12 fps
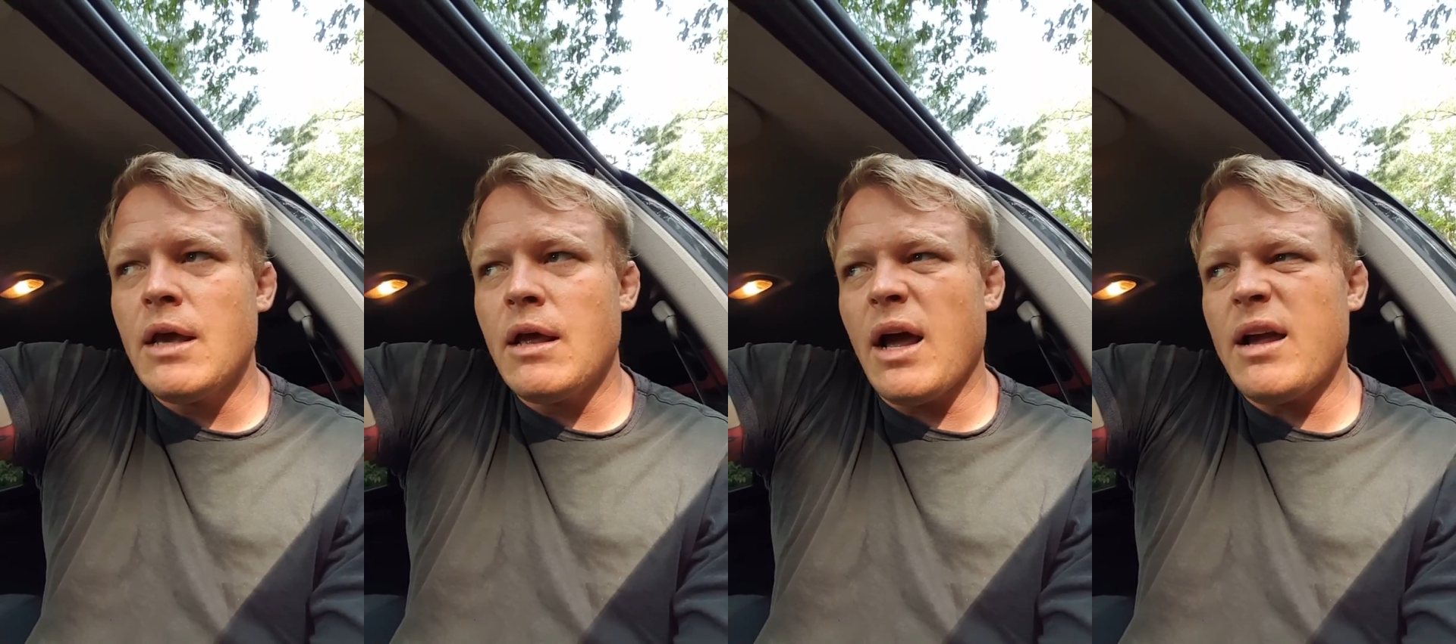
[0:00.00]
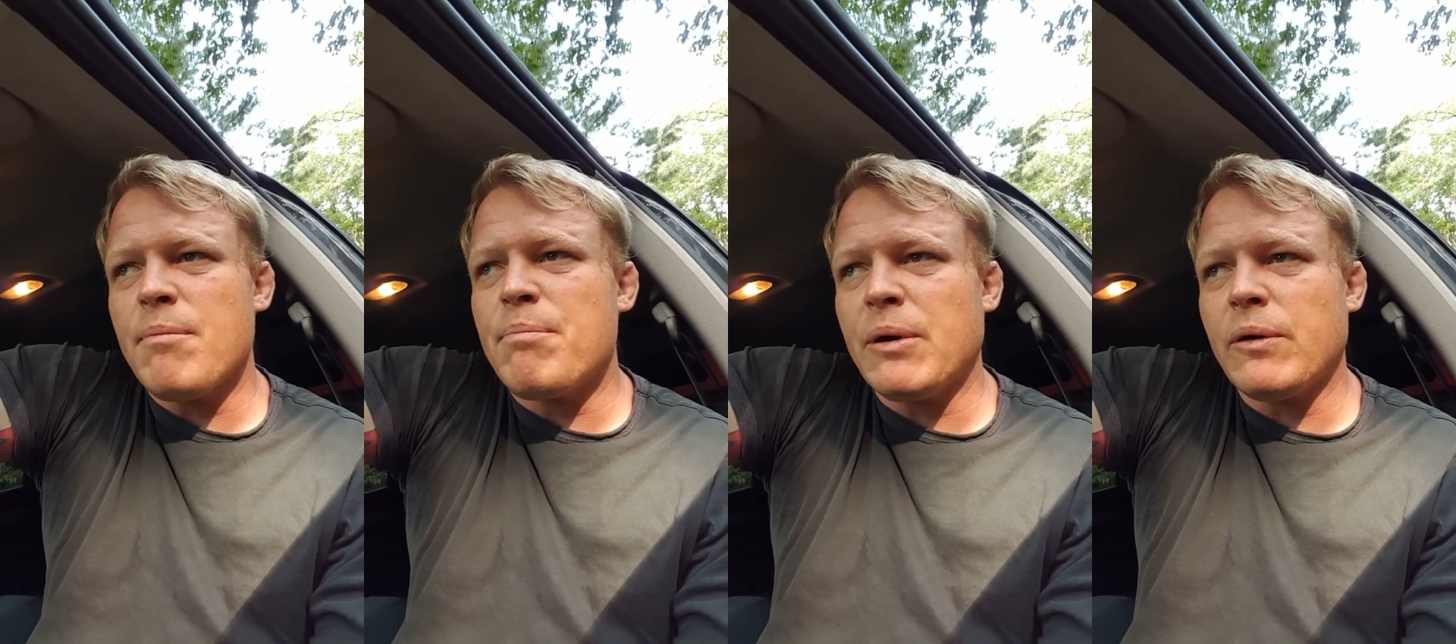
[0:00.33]
I
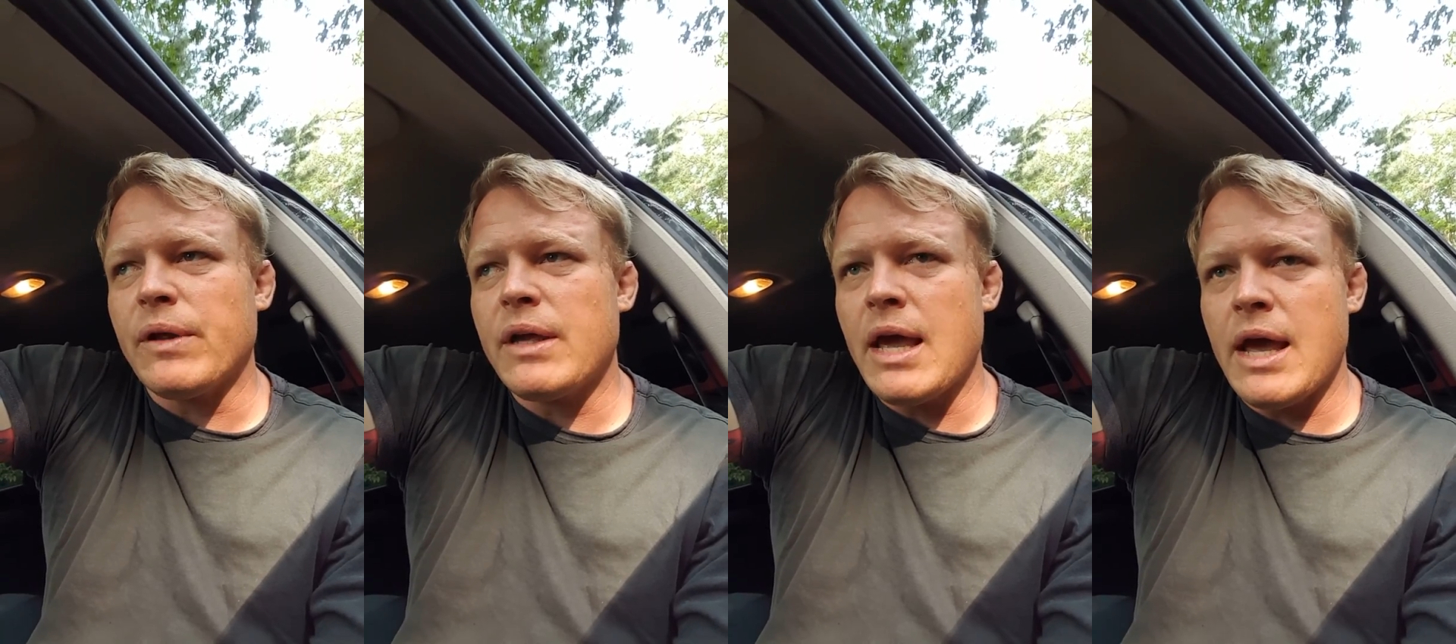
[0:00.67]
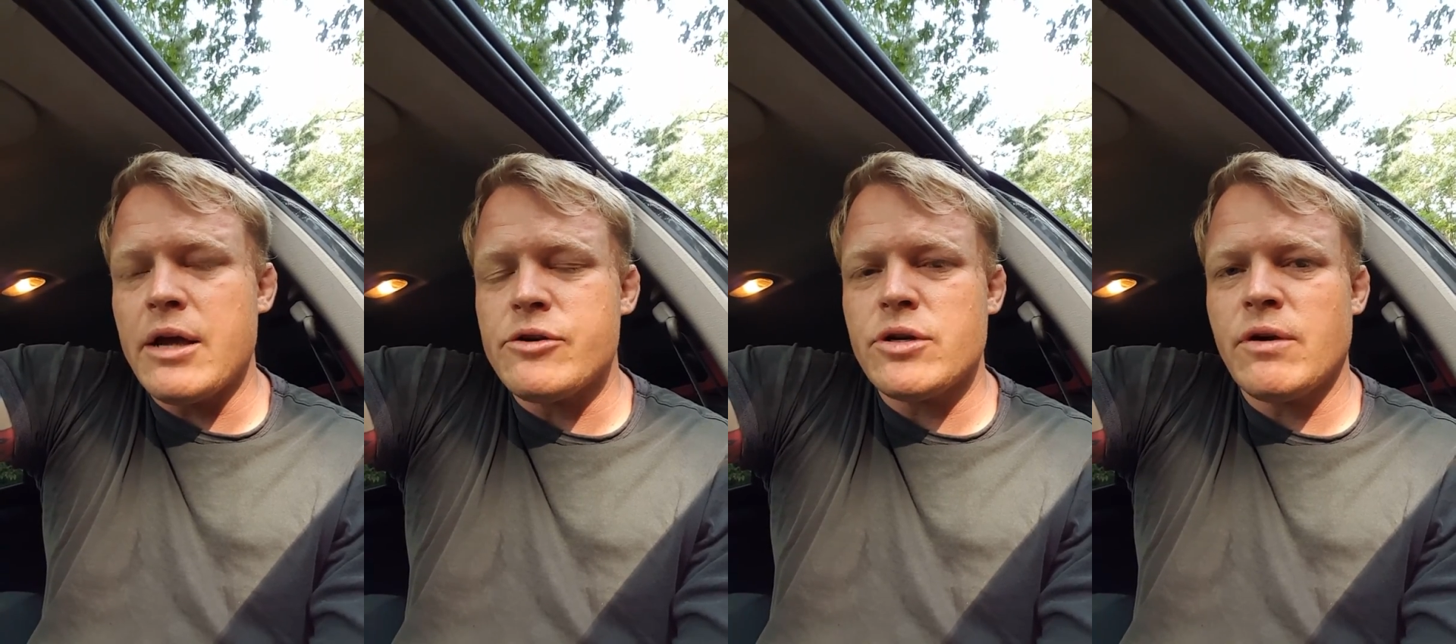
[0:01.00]
could build a
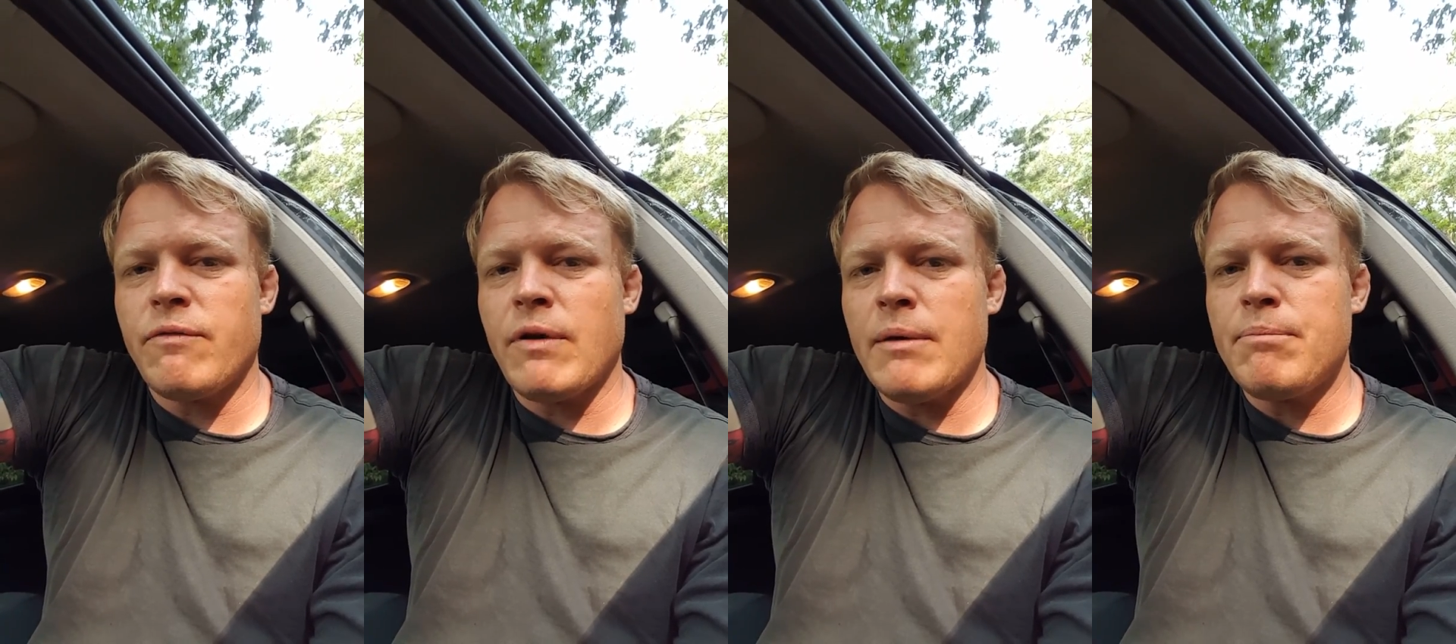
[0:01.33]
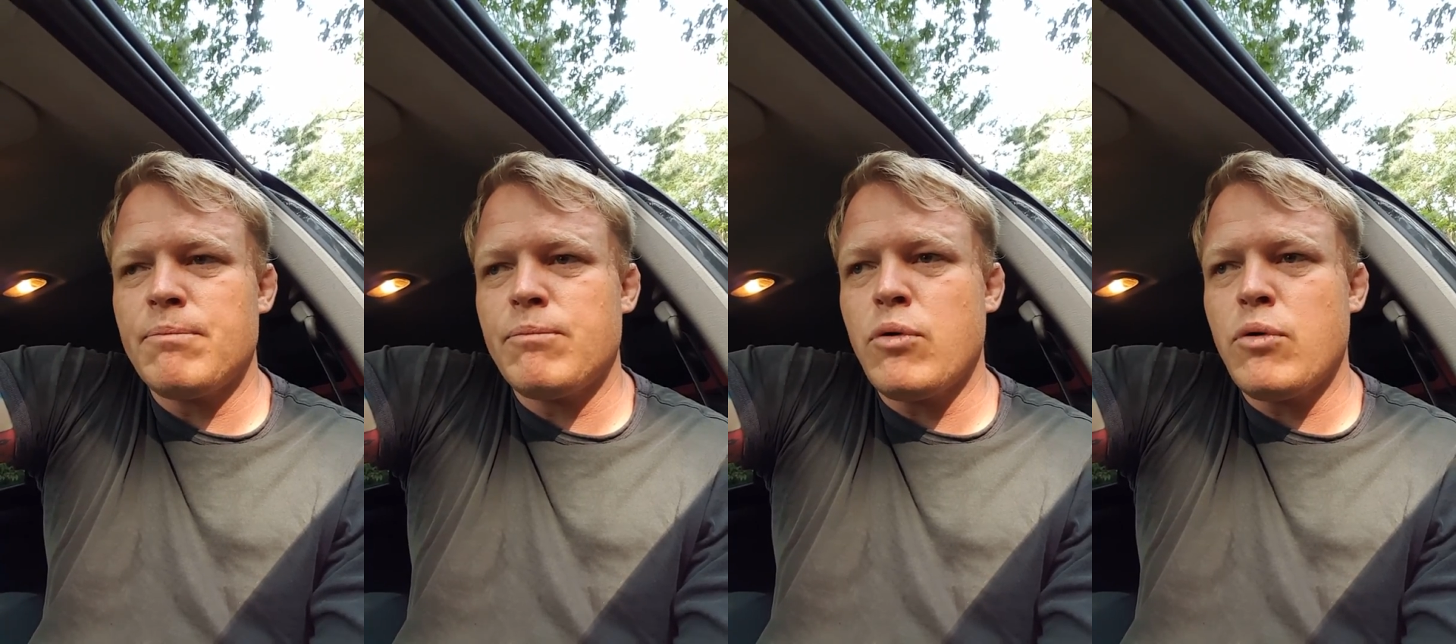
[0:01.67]
cage, and if I